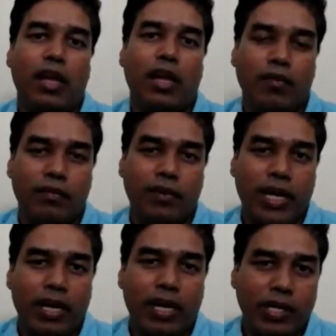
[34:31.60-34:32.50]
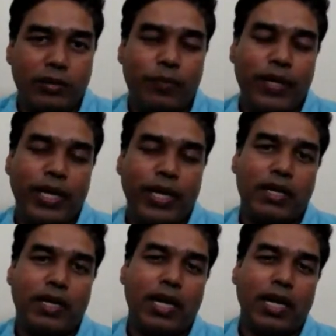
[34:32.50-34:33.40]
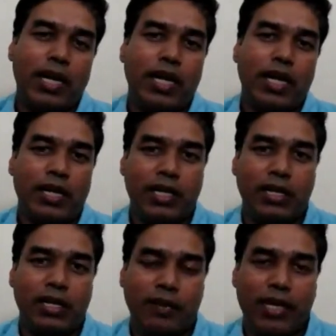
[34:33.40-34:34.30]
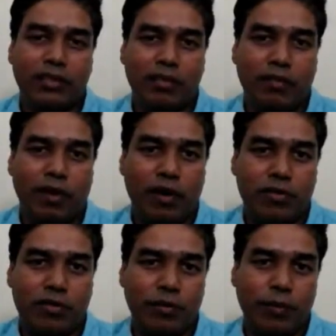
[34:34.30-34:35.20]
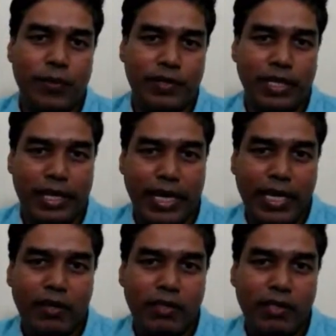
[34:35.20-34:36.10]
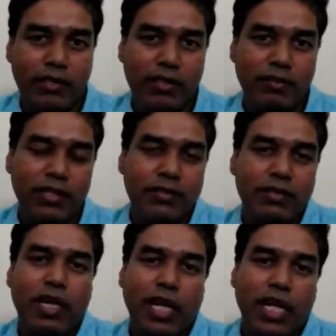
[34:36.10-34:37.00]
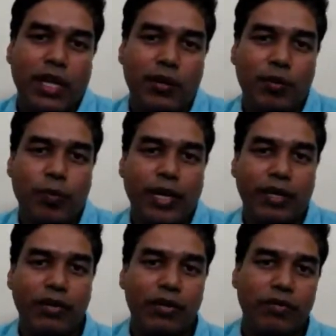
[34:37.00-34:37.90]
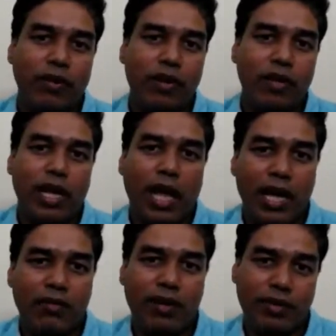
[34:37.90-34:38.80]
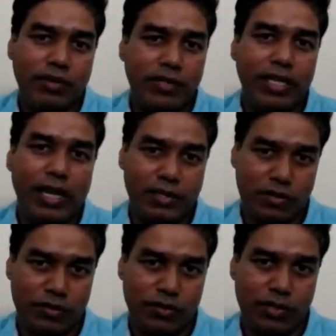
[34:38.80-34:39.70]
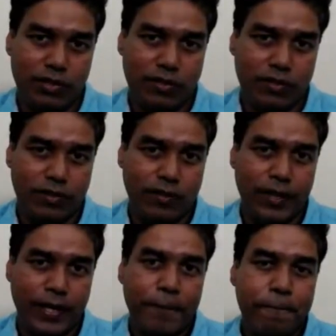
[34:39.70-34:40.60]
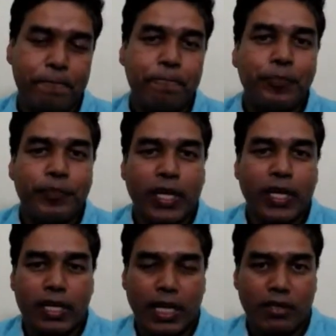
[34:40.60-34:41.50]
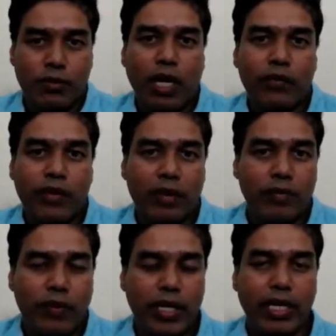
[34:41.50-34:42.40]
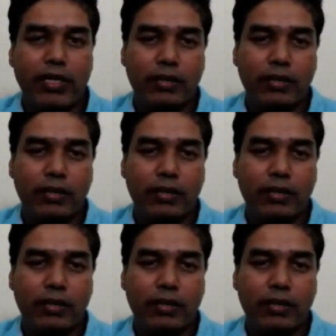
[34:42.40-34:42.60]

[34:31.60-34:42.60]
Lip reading: where you expect the defects and flaws to be present right on the surface, you better go for high frequency transducers. Okay, that is one way of doing it.